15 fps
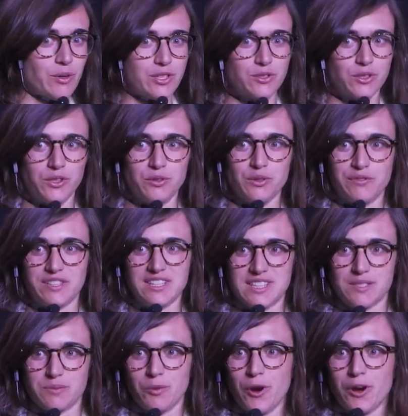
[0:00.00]
What do you do if it
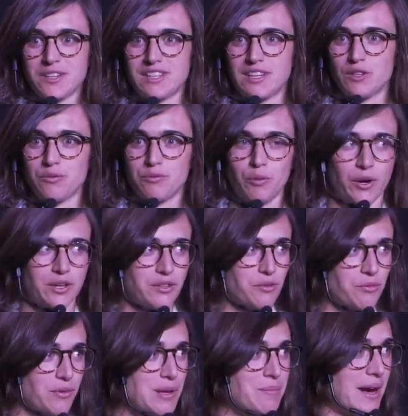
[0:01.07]
doesn't work? Then you've worked
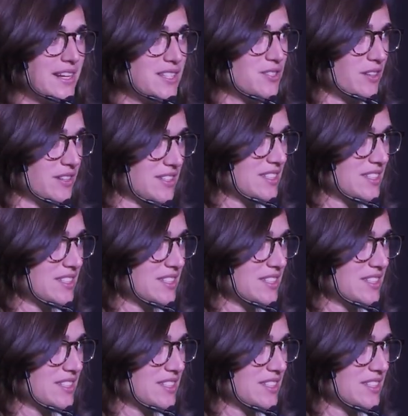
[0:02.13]
3 months on